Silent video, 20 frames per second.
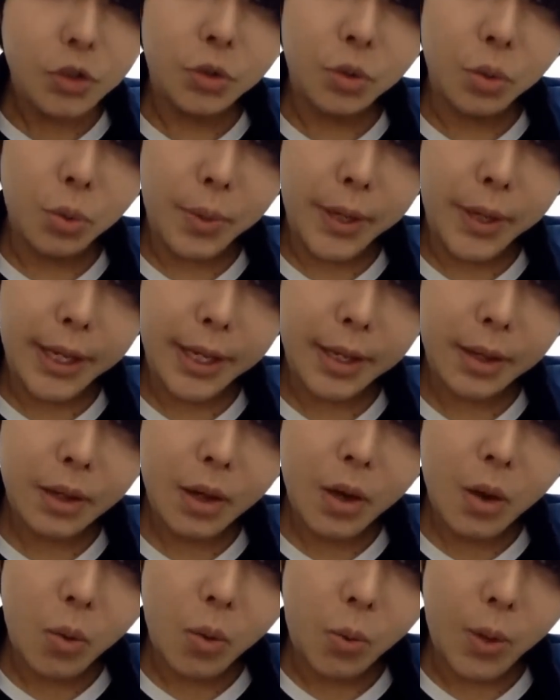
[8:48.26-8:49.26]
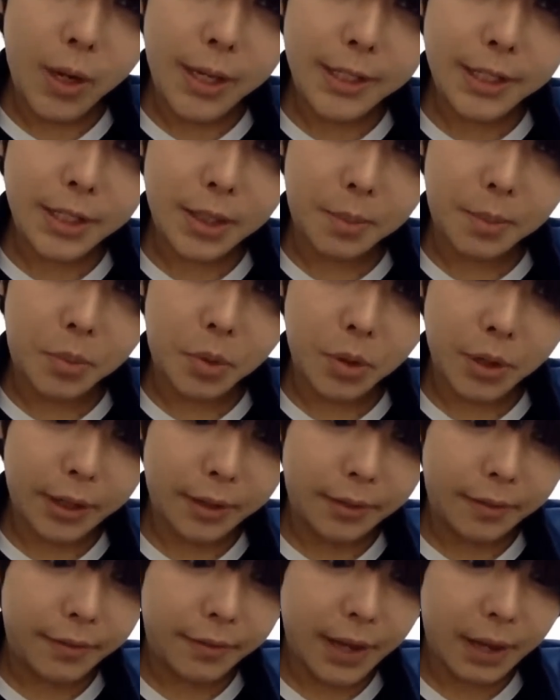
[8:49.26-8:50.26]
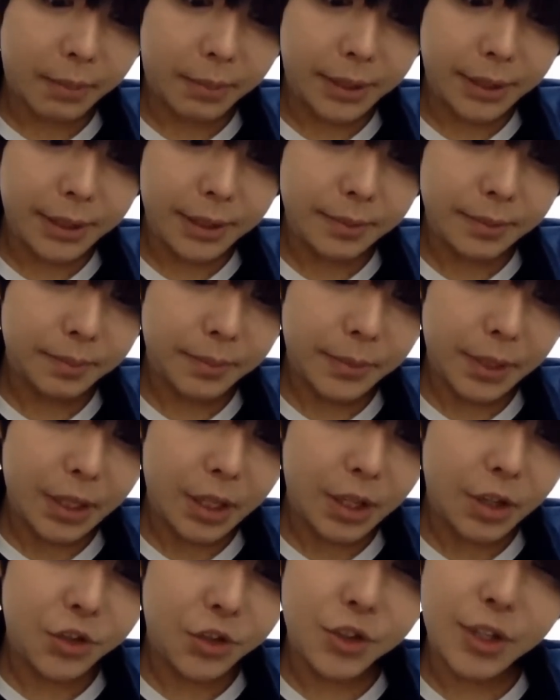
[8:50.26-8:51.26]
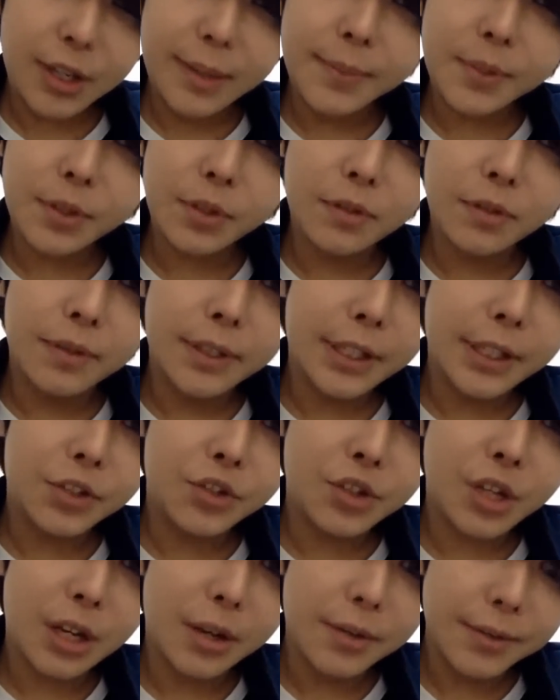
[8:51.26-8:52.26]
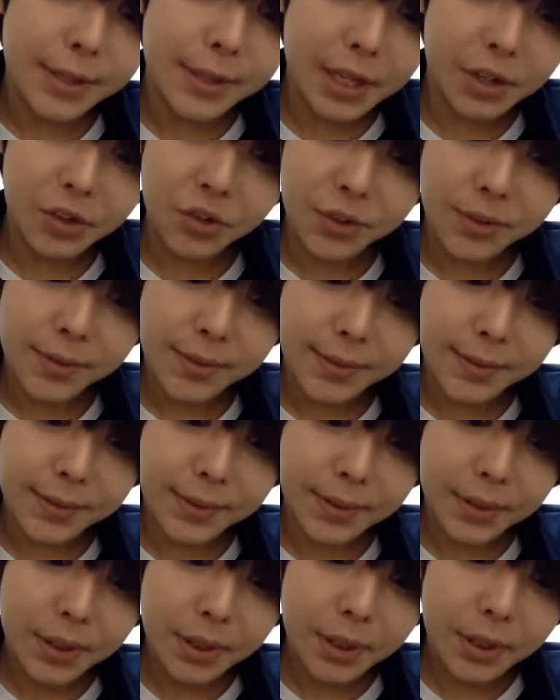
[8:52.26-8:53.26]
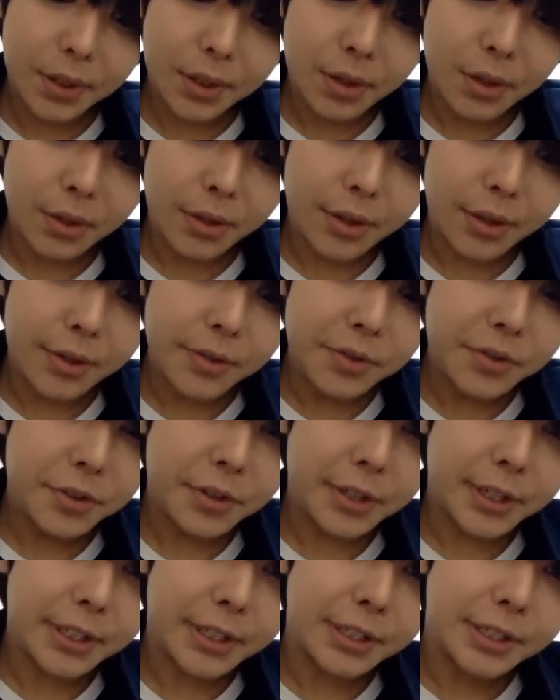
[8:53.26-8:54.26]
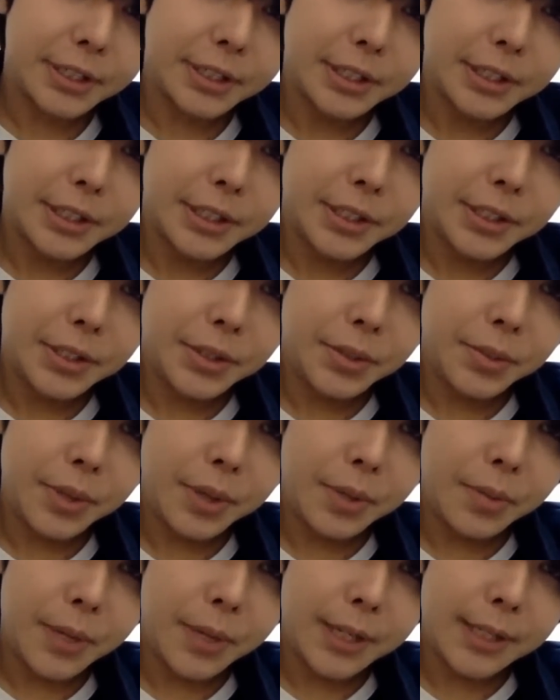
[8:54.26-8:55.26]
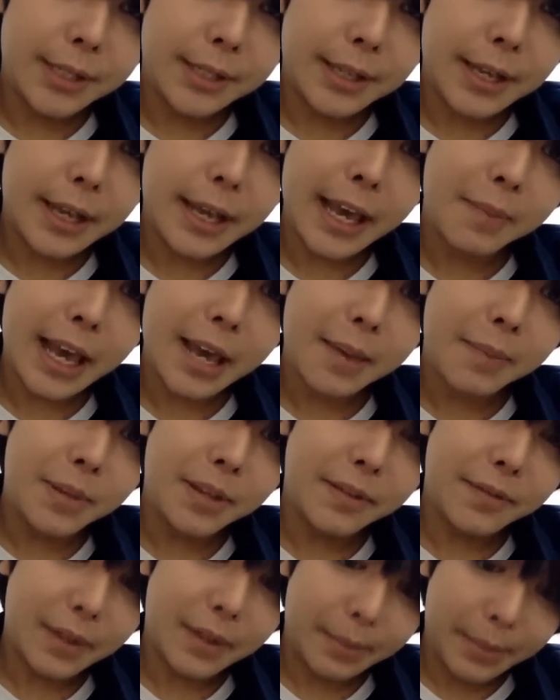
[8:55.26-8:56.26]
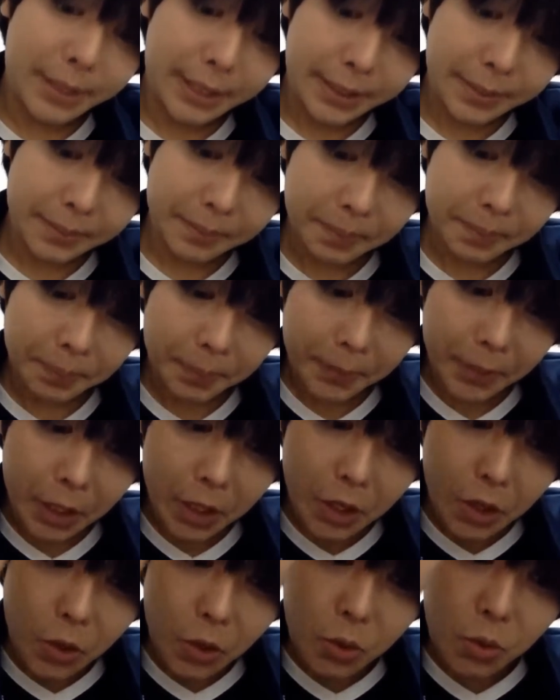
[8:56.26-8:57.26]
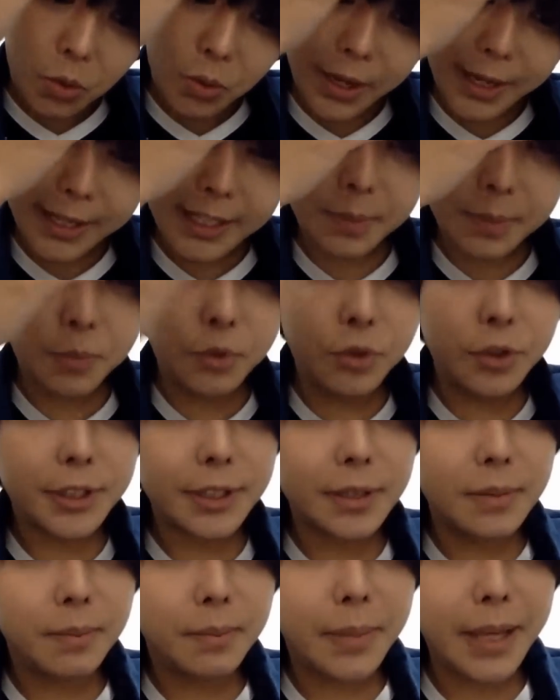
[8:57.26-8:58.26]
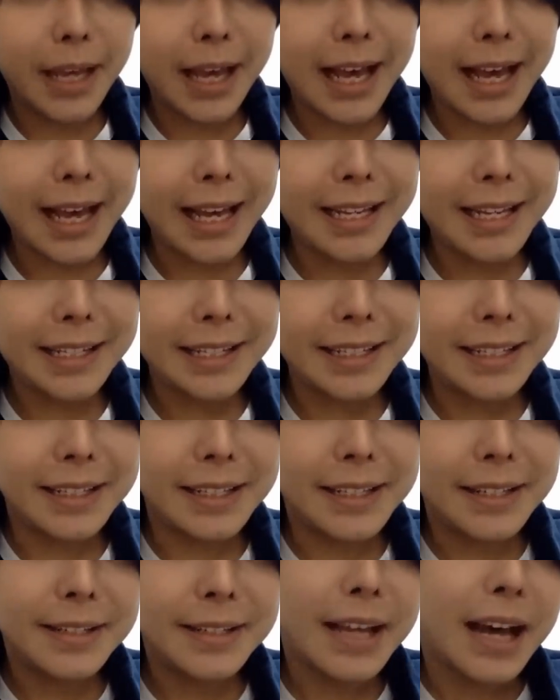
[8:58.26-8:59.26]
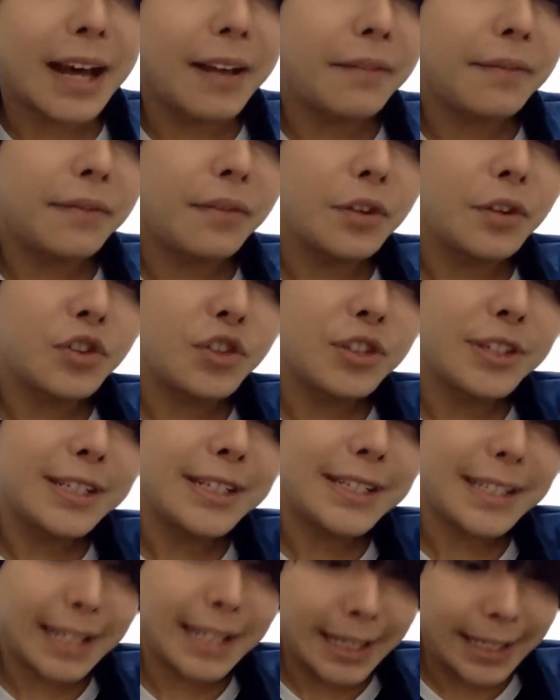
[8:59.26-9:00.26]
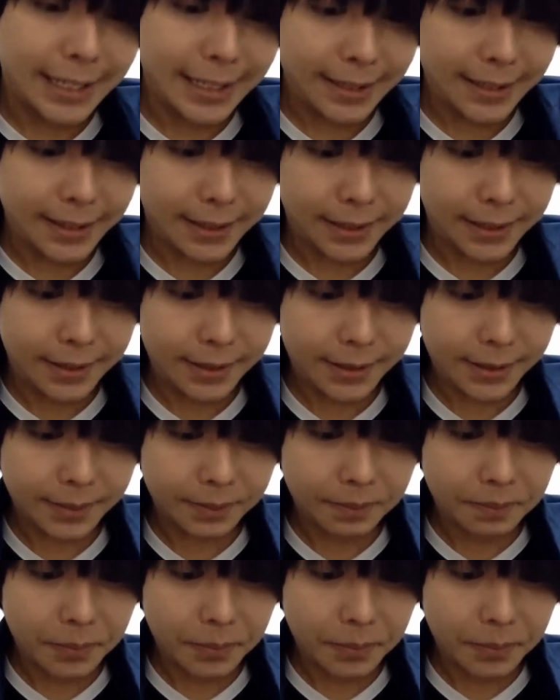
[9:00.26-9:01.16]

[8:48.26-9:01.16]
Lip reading: Do we want a broken family, ashamed over their child's actions? Or contra, do we want a happy family who has put behind this unfortunate incident,